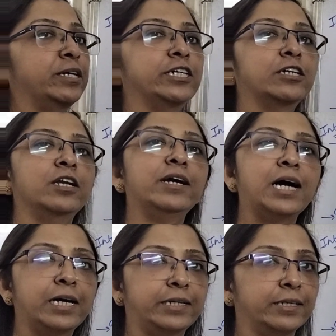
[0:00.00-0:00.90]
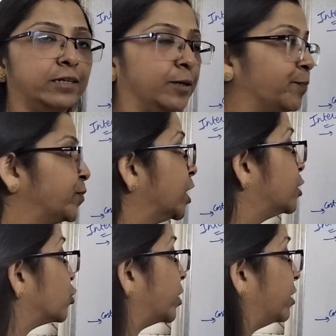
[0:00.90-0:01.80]
particular article?
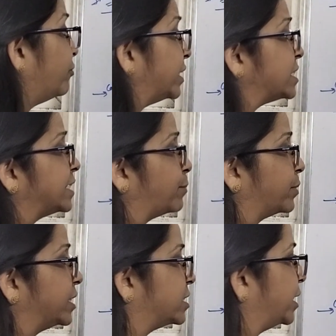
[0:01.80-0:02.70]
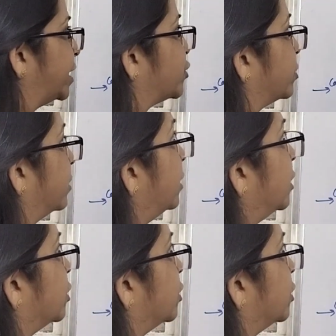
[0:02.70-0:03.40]
So if it is depreciation,